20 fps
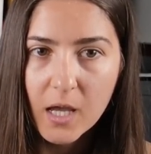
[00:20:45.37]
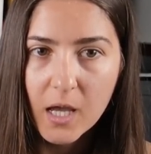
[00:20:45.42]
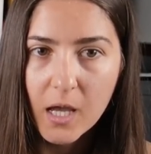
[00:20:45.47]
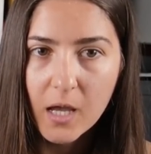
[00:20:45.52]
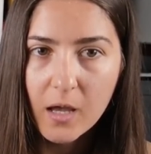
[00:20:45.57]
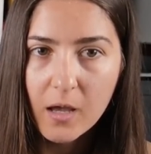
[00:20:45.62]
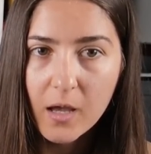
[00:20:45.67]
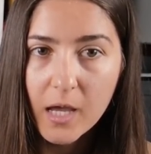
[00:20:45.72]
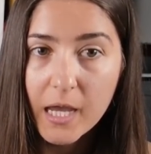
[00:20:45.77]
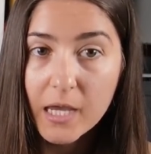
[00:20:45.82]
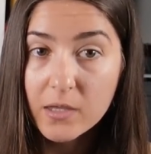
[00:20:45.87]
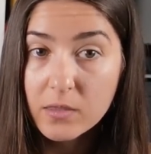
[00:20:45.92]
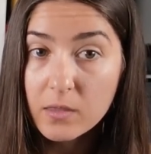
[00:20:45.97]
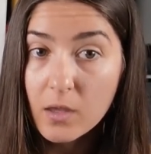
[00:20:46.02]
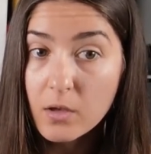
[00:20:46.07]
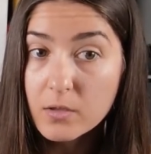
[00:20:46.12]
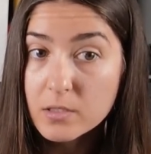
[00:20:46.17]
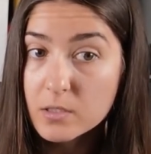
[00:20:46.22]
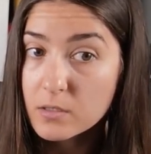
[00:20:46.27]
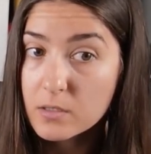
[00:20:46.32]
And
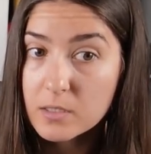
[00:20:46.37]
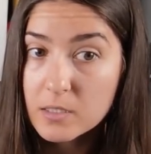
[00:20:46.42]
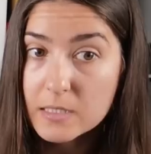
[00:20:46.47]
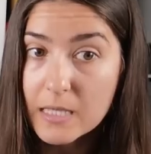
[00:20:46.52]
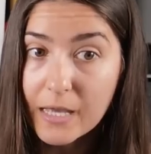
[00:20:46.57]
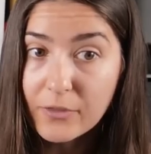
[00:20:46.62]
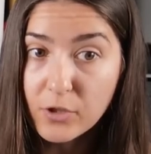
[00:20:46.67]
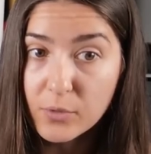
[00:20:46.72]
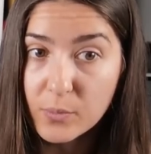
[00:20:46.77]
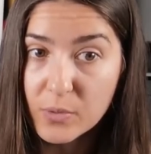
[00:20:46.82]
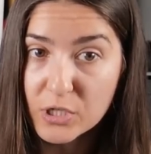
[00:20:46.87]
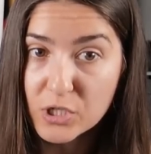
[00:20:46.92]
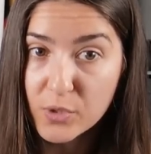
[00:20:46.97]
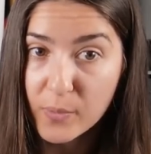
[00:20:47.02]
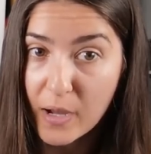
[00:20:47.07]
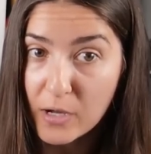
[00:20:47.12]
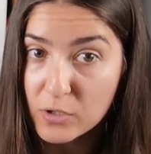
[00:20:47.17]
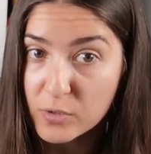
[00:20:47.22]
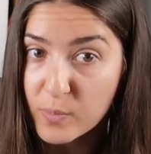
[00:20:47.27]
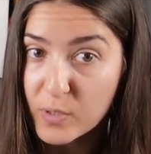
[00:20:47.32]
also this other bishop
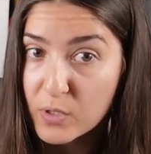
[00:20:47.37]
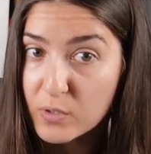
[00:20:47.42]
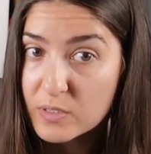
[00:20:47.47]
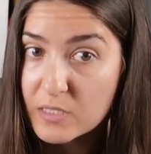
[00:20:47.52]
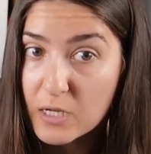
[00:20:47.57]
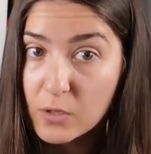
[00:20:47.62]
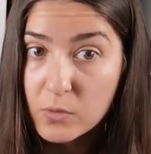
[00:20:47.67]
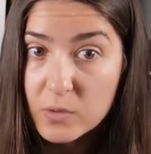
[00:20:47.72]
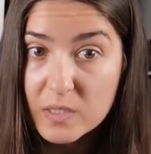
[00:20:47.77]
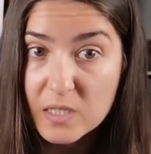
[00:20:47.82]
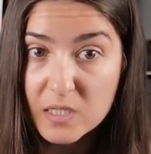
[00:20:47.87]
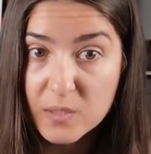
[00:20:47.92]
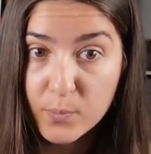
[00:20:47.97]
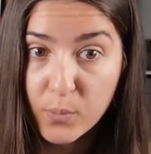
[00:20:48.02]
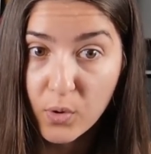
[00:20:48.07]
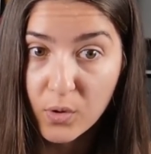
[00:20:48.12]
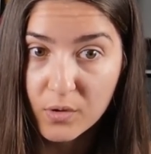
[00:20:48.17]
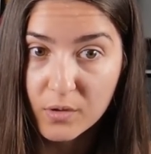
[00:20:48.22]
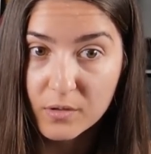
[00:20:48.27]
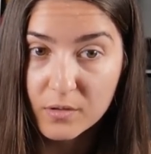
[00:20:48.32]
out because they lose this
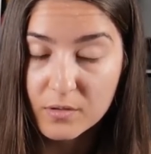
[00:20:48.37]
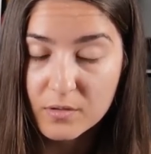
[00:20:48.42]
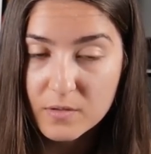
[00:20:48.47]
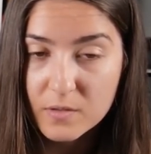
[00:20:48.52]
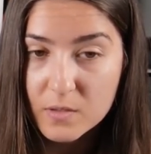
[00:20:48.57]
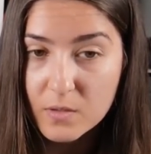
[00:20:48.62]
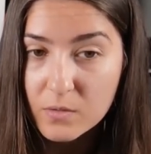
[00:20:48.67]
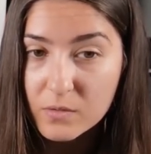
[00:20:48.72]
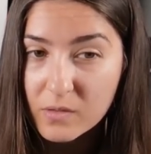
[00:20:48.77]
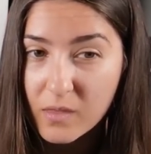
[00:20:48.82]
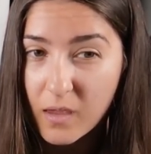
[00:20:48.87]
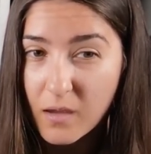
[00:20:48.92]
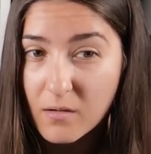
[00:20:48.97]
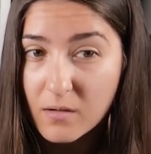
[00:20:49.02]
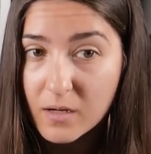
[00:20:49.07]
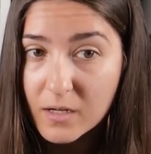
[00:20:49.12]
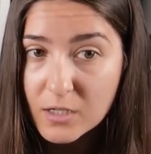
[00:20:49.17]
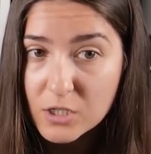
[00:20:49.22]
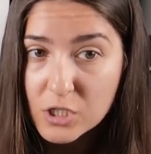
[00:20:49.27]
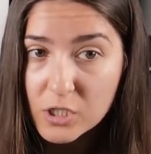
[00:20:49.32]
pawn. So they are
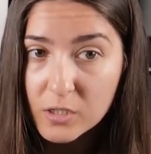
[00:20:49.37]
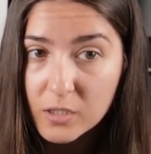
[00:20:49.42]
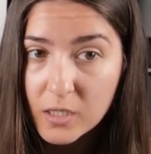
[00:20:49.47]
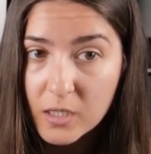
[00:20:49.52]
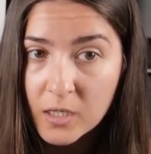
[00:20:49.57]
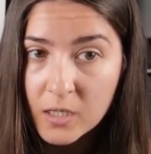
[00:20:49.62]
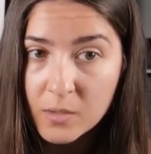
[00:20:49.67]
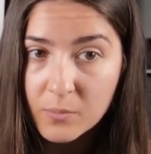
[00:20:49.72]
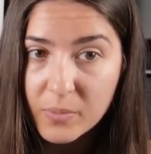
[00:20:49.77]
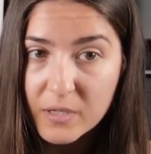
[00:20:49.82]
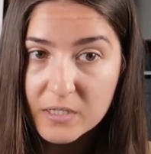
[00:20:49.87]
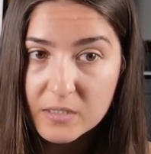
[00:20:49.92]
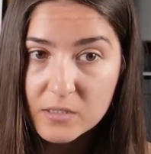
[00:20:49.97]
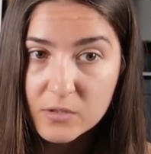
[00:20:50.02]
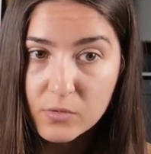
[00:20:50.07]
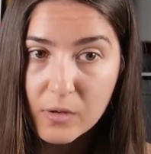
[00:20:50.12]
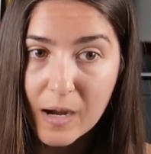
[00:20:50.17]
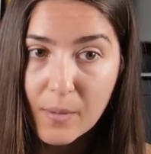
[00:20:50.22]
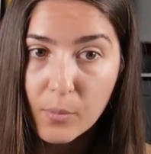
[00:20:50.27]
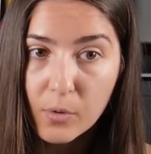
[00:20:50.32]
actually in big
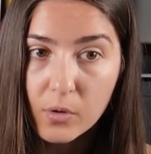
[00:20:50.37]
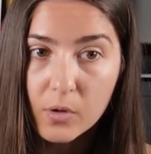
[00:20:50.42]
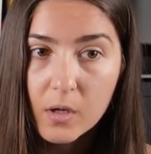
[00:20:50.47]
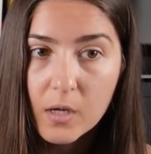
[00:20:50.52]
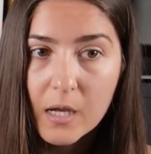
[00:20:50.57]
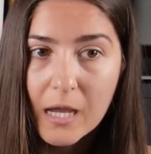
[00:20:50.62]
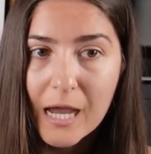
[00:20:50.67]
trouble.